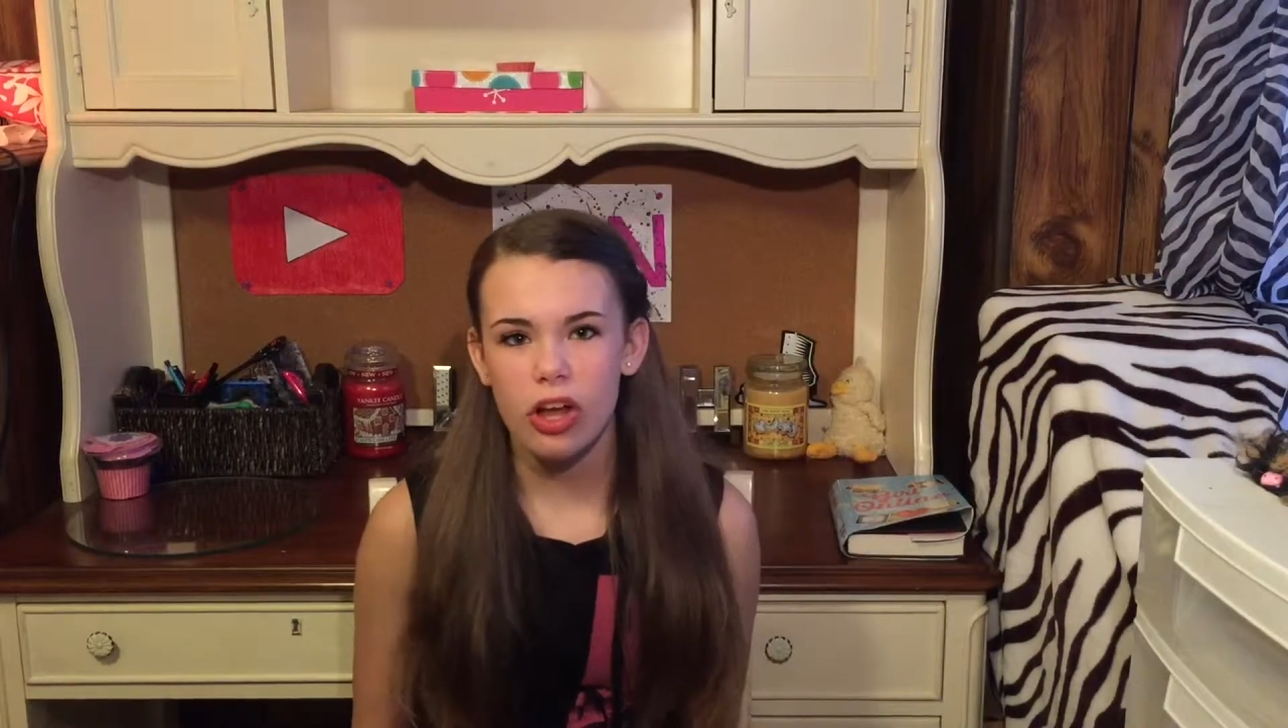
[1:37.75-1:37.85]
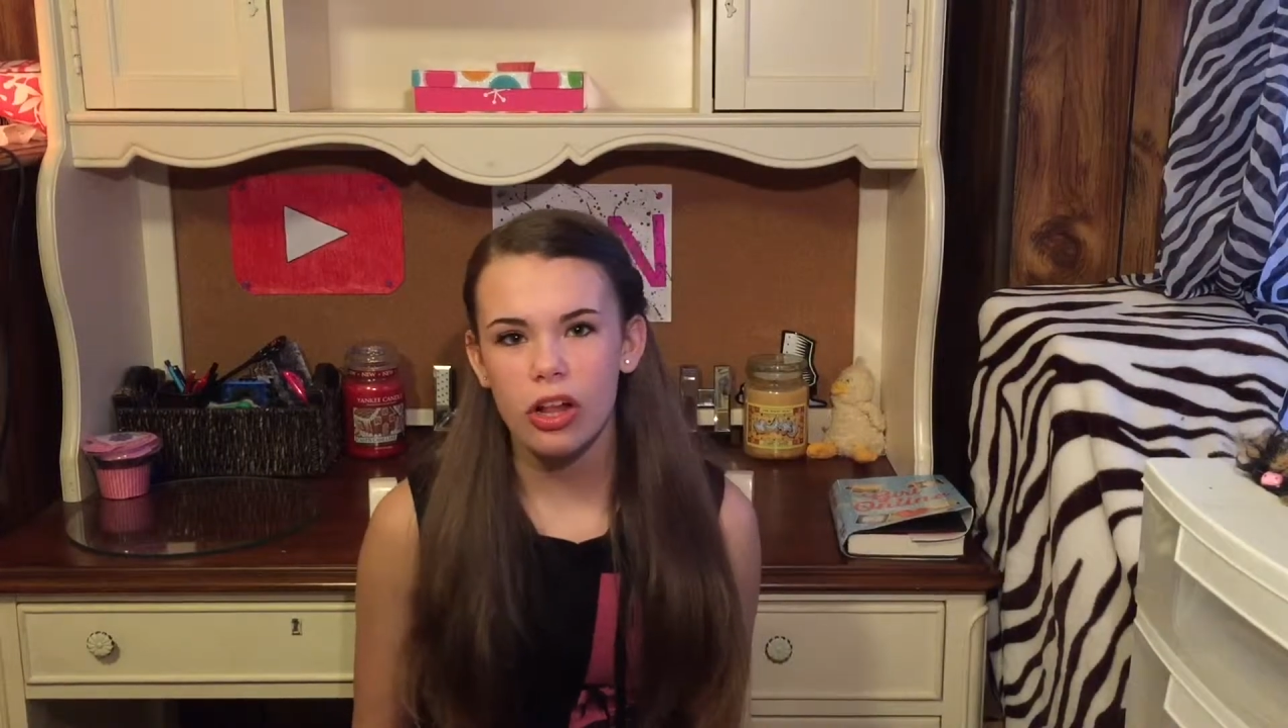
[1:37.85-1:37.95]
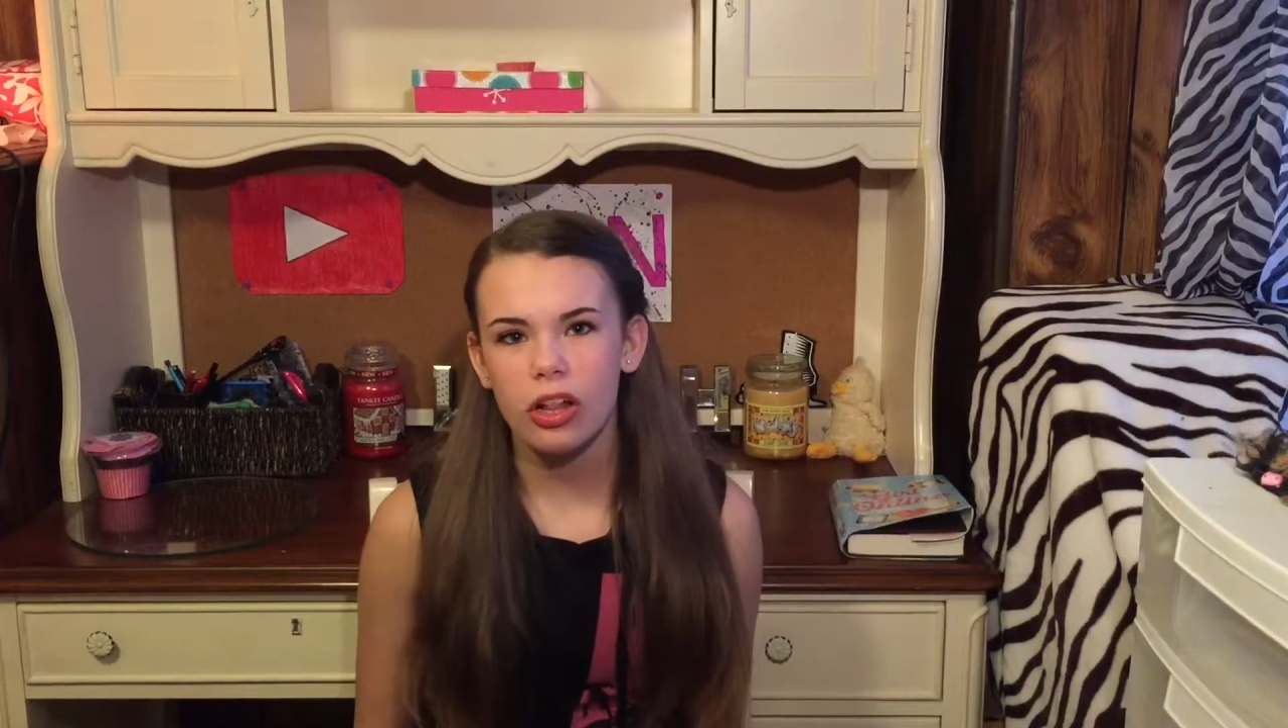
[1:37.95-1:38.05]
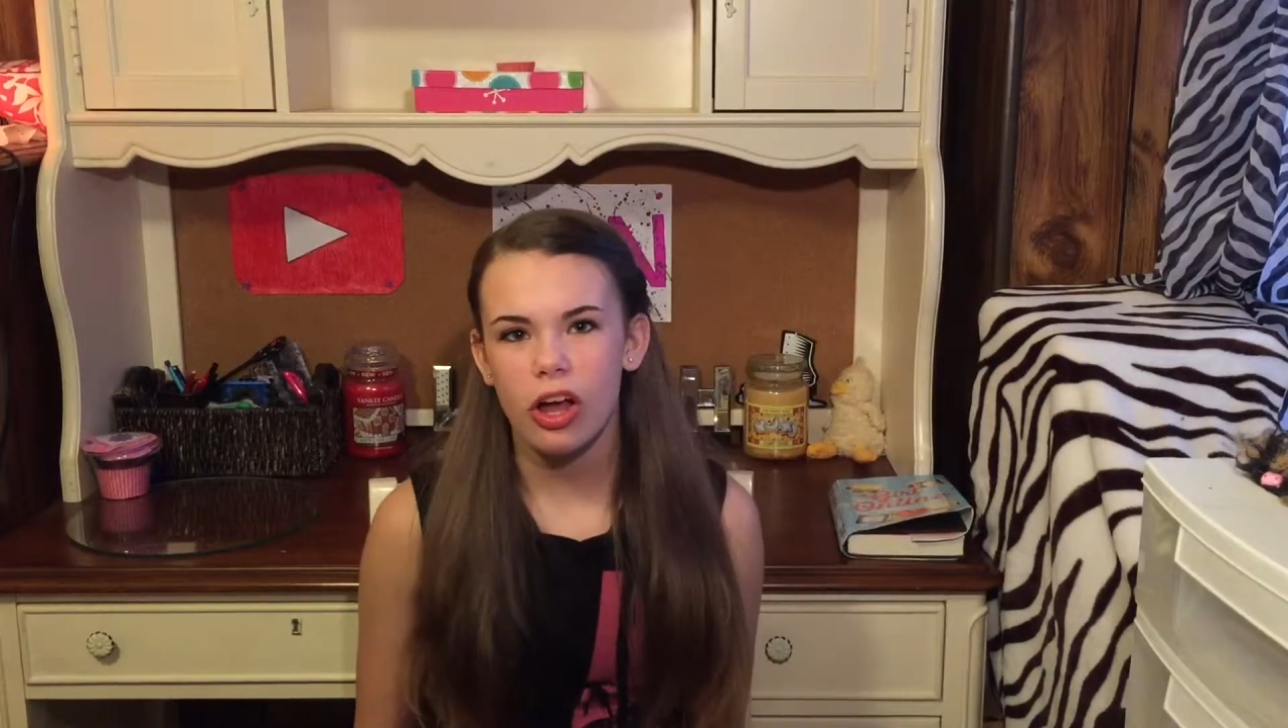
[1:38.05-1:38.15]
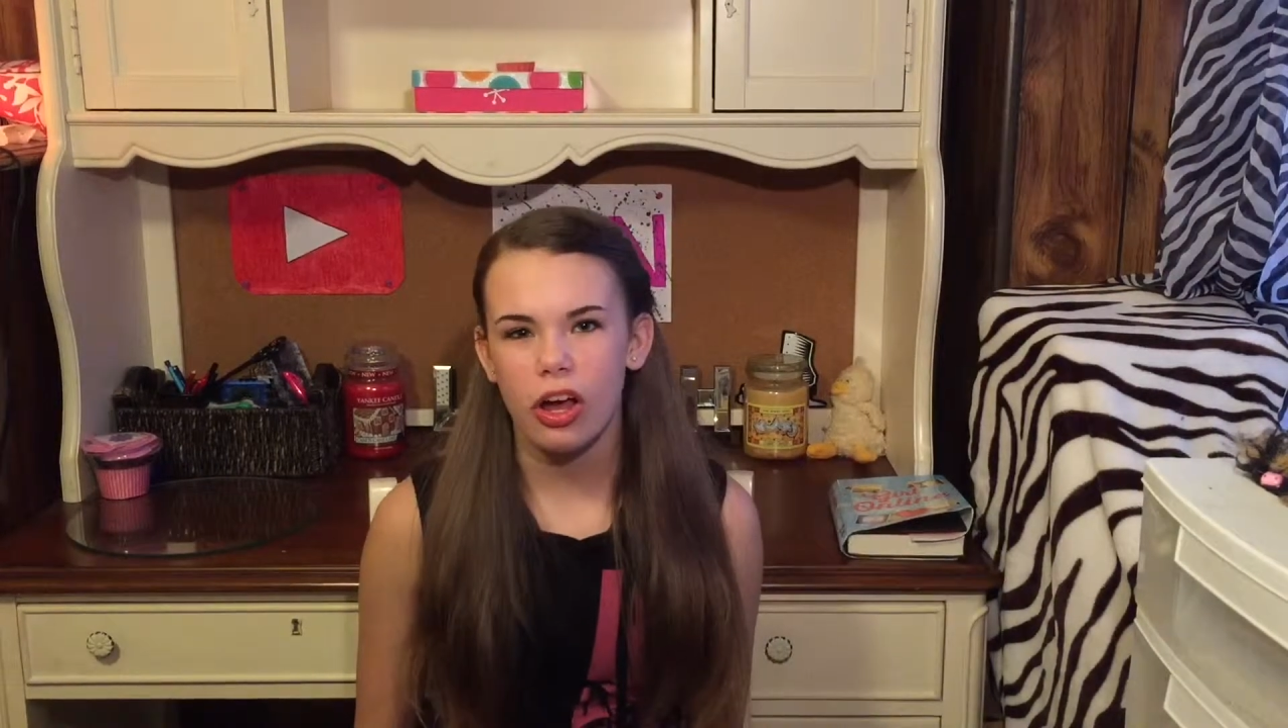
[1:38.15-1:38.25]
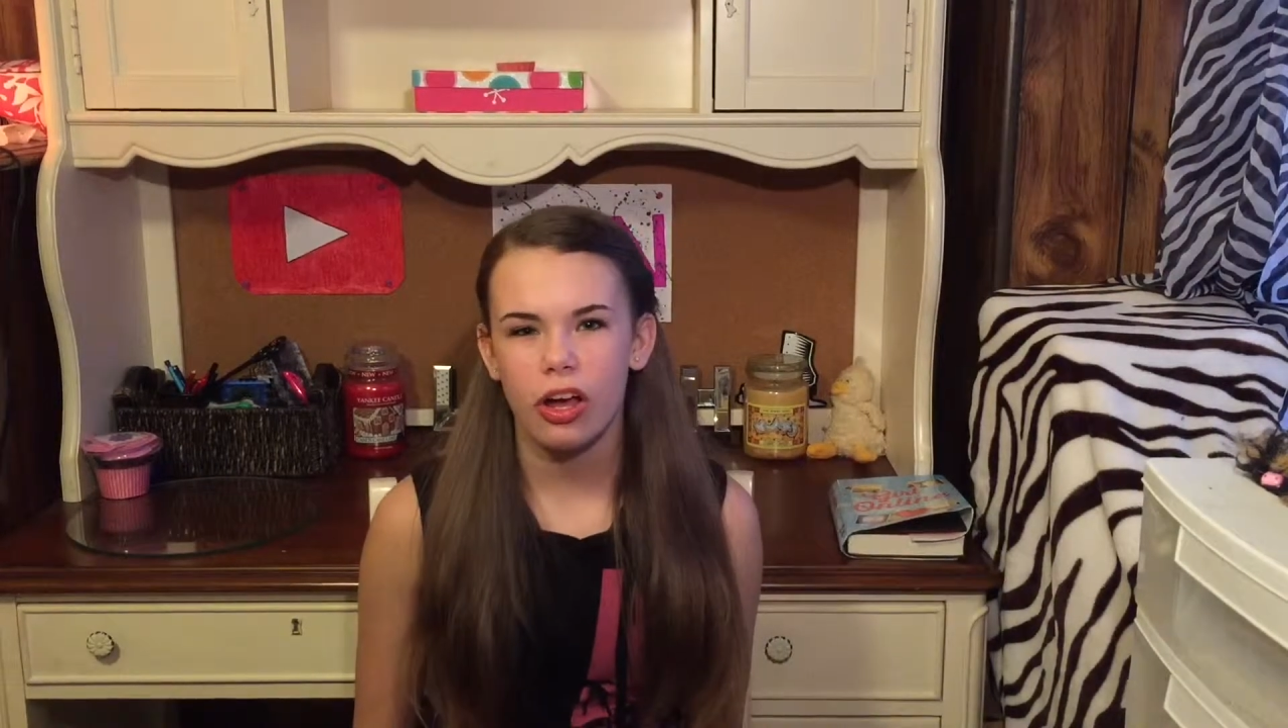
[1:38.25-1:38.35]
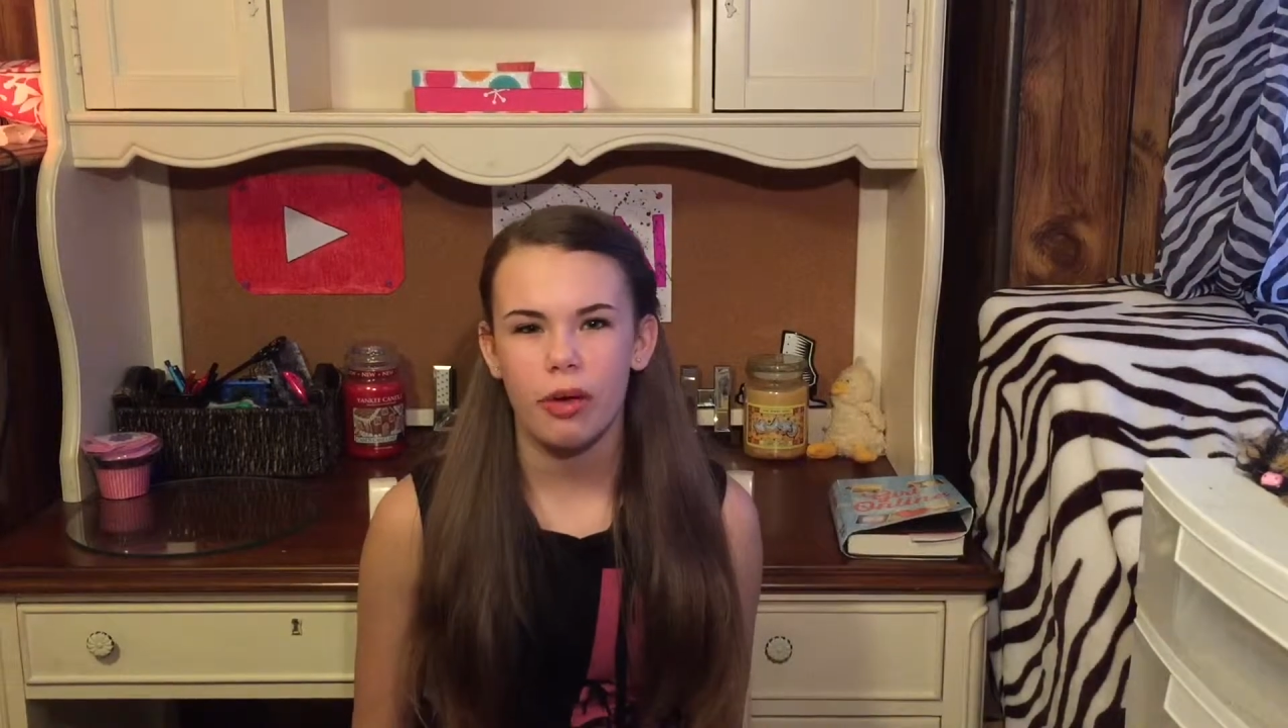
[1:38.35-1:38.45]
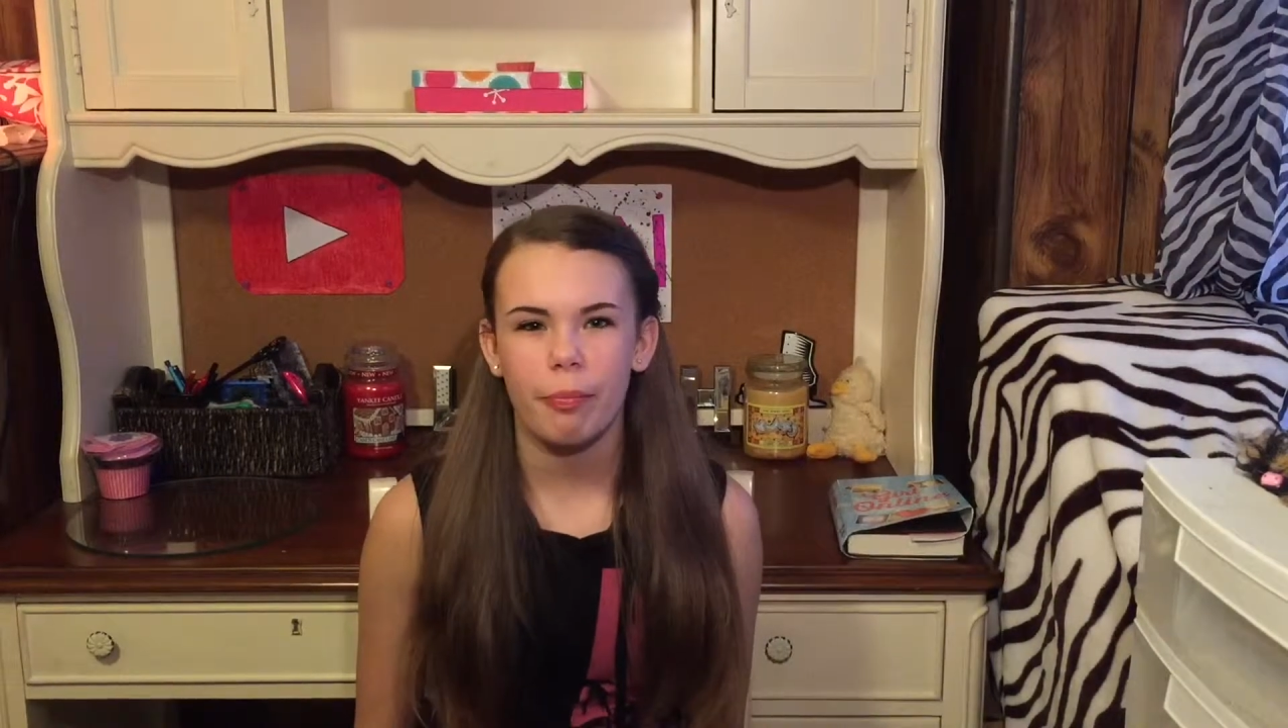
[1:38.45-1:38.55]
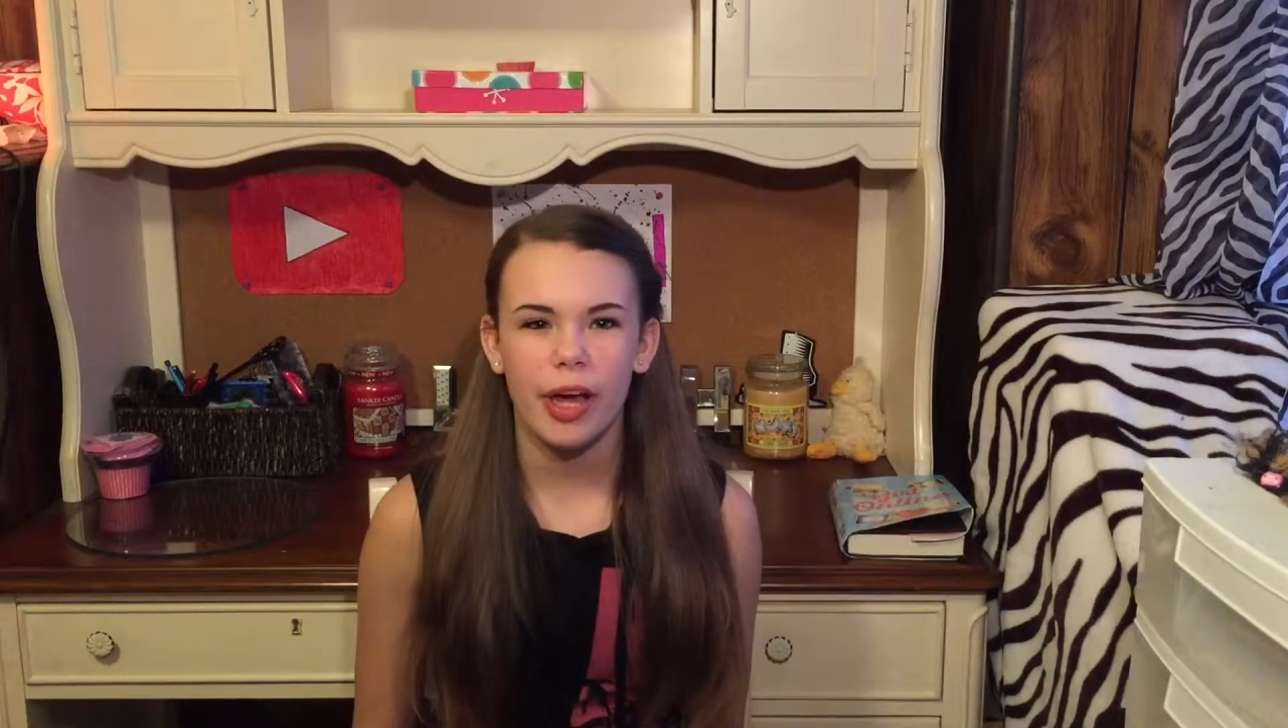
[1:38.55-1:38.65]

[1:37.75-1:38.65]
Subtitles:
all